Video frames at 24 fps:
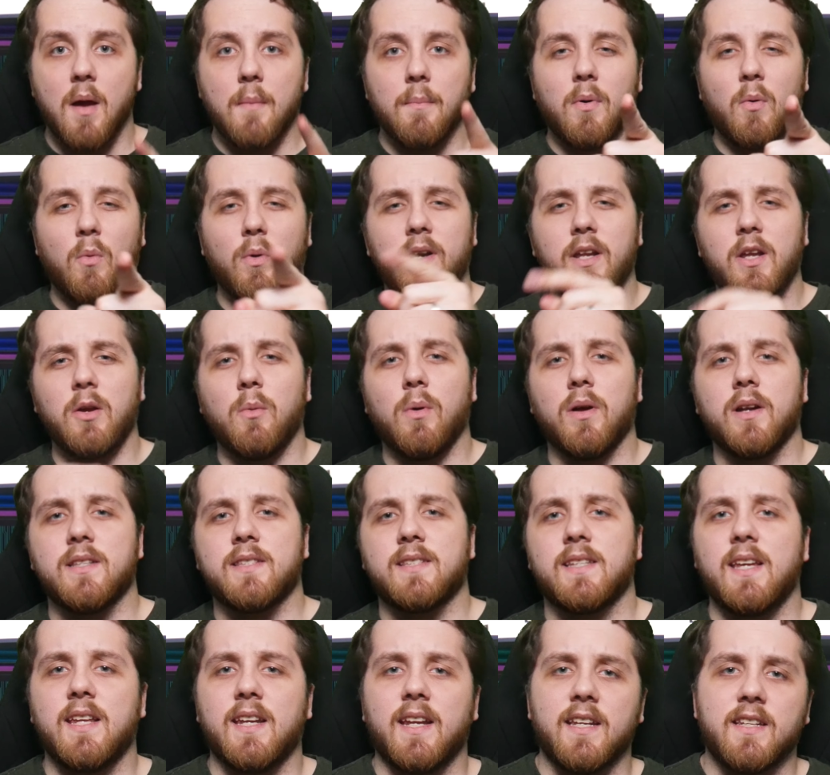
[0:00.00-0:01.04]
But what do you want to
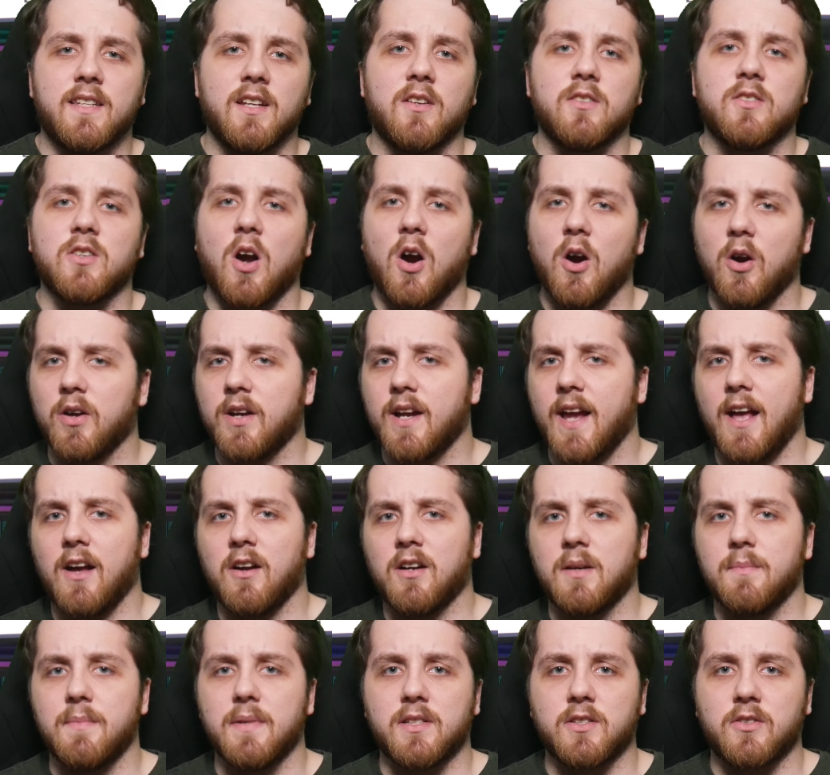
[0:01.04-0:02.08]
see in Intel's Arc
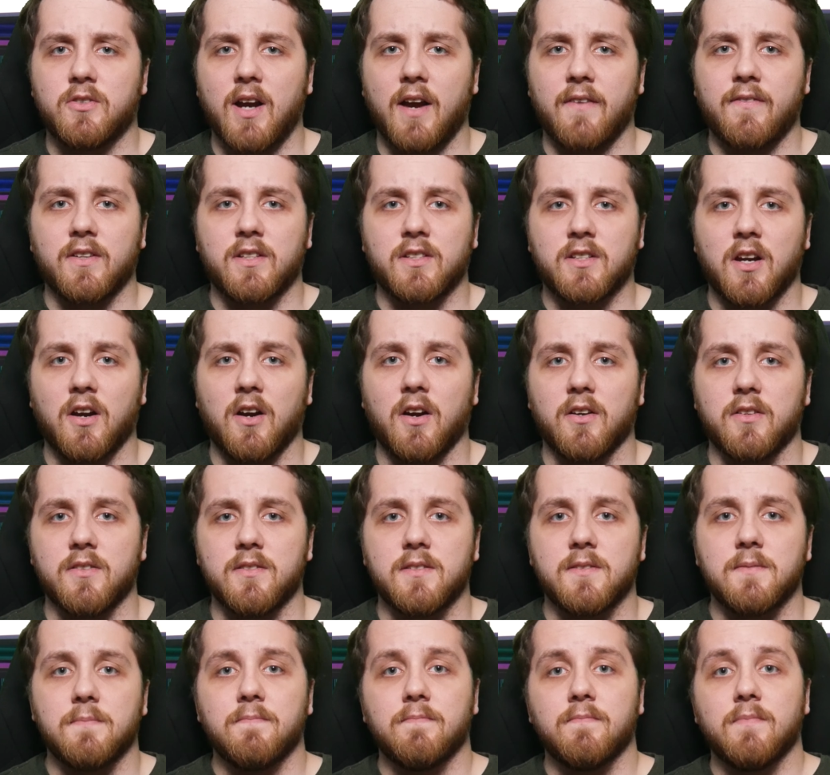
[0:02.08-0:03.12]
Alchemist graphics
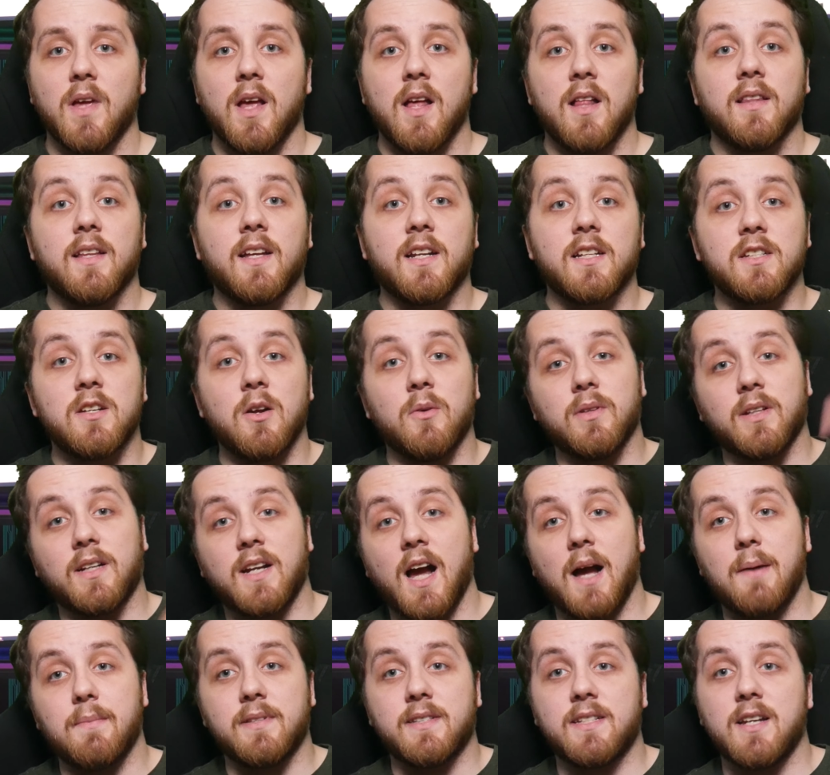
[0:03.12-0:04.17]
cards? Let us know in the
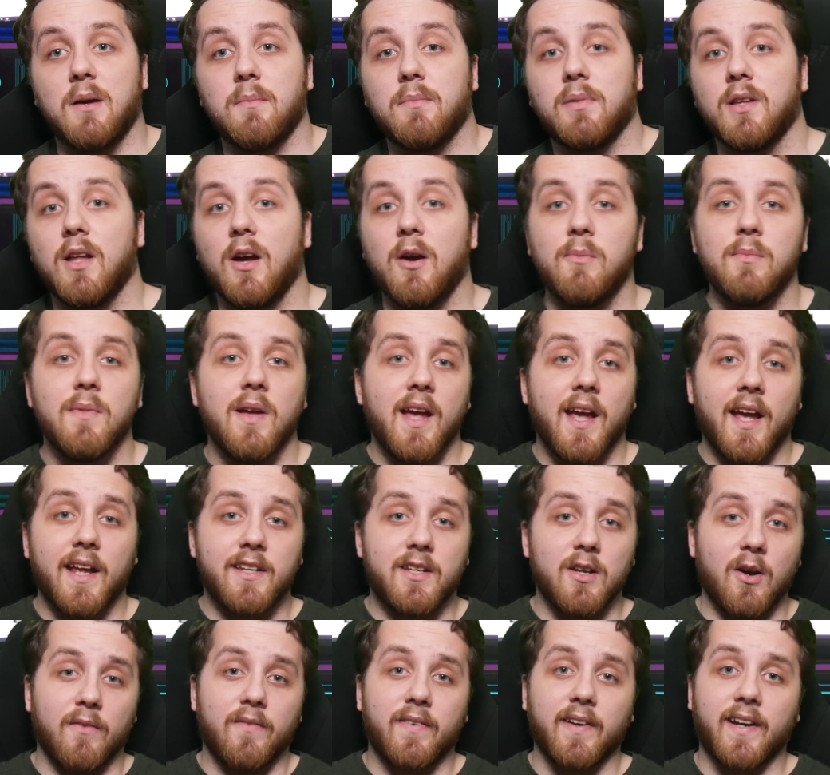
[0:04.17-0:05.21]
comments down below, and don't